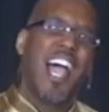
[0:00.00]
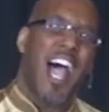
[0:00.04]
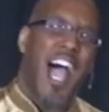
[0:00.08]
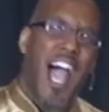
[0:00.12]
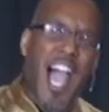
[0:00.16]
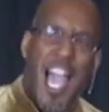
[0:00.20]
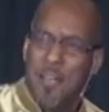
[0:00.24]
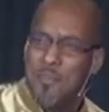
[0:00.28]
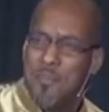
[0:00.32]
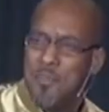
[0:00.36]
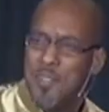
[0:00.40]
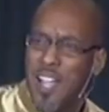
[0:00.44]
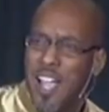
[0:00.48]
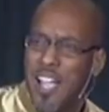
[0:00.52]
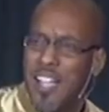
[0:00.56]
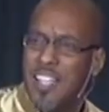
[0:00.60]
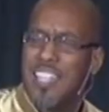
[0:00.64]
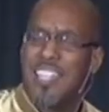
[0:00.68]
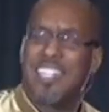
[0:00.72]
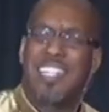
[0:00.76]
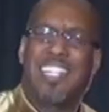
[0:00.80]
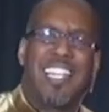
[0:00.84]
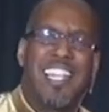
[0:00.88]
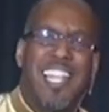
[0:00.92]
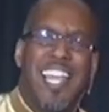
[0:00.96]
I'm not going
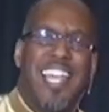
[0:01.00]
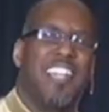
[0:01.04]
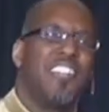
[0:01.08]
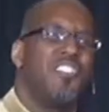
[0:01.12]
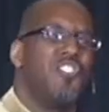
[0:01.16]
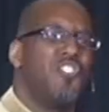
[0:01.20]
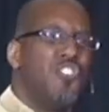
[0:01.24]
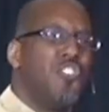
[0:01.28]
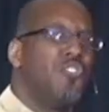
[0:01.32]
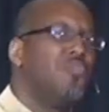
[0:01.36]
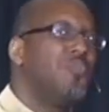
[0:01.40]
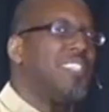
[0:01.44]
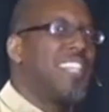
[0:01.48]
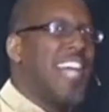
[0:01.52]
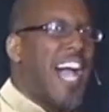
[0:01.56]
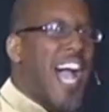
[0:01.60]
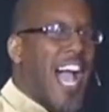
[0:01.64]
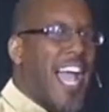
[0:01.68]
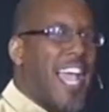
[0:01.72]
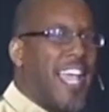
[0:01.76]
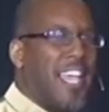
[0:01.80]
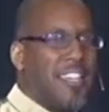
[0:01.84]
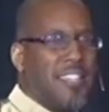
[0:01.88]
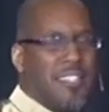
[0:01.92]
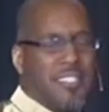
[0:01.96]
to let you
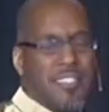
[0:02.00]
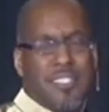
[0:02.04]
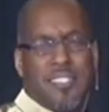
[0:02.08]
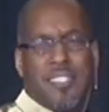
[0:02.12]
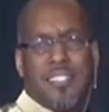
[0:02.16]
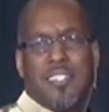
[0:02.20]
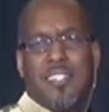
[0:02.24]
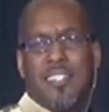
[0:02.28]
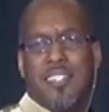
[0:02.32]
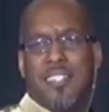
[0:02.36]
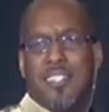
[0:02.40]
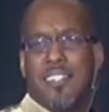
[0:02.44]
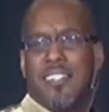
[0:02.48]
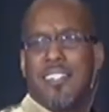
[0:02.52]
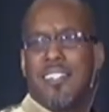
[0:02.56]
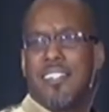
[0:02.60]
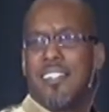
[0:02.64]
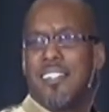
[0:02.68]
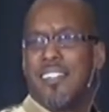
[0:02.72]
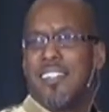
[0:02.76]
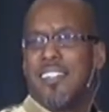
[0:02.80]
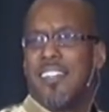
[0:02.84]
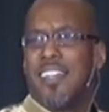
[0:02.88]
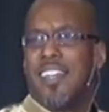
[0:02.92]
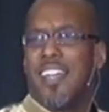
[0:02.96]
die.
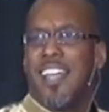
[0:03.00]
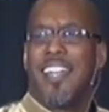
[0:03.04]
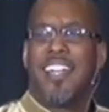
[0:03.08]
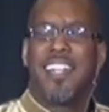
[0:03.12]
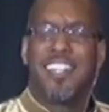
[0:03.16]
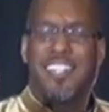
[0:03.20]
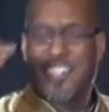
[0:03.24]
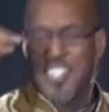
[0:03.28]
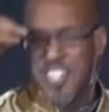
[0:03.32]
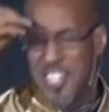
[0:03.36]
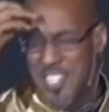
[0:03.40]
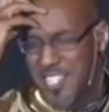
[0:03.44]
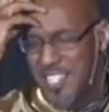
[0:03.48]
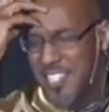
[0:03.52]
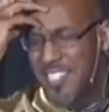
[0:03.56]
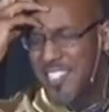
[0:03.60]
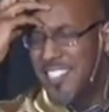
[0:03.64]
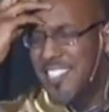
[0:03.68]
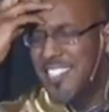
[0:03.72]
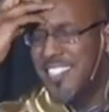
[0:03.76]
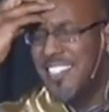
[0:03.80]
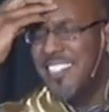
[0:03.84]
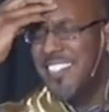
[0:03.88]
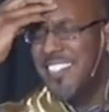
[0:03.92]
And then Jesus